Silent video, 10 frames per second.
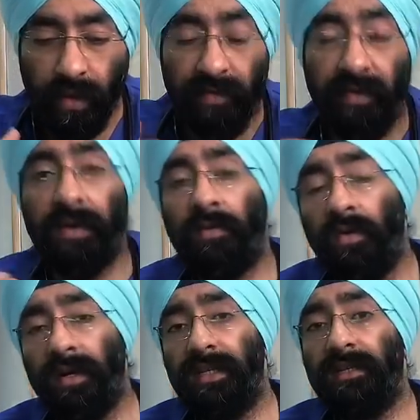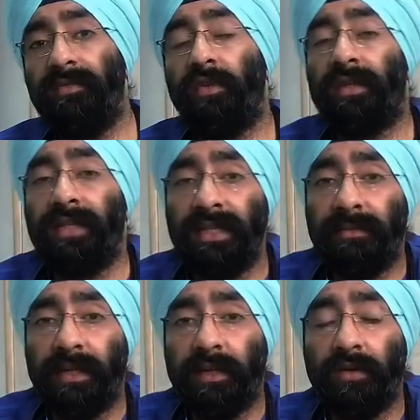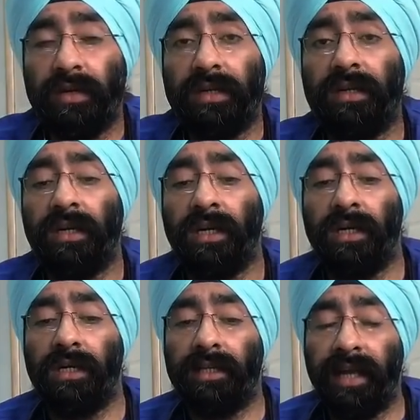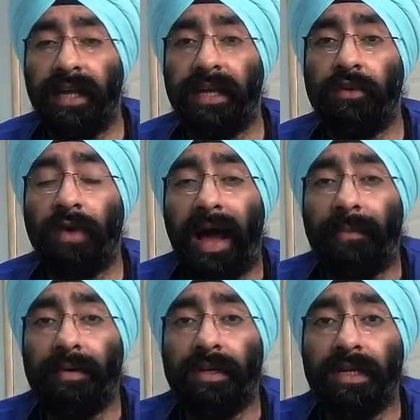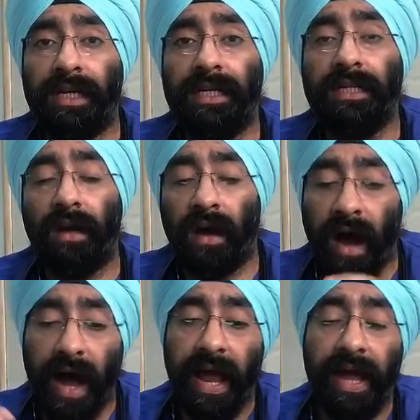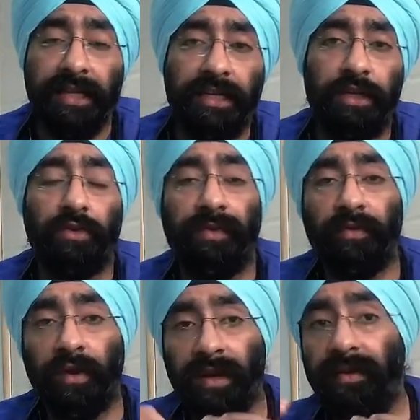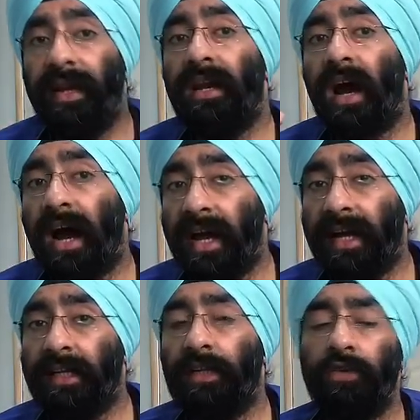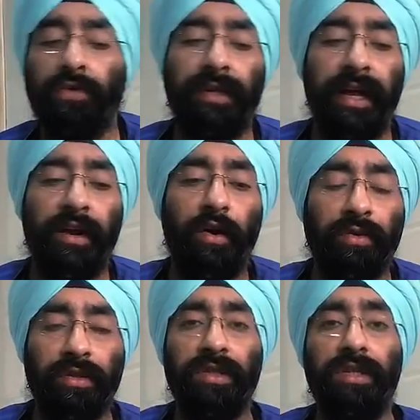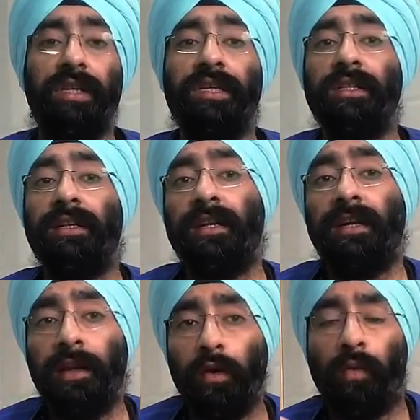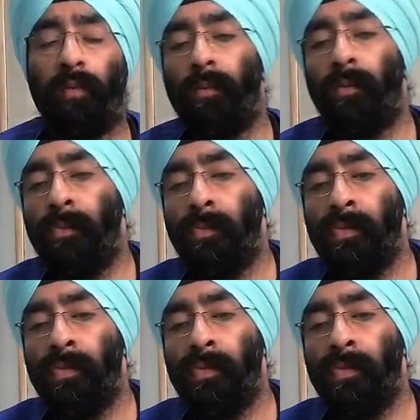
One more reason for this particular thing to happen is high altitude. If you are living at a high altitude, their oxygen is little low.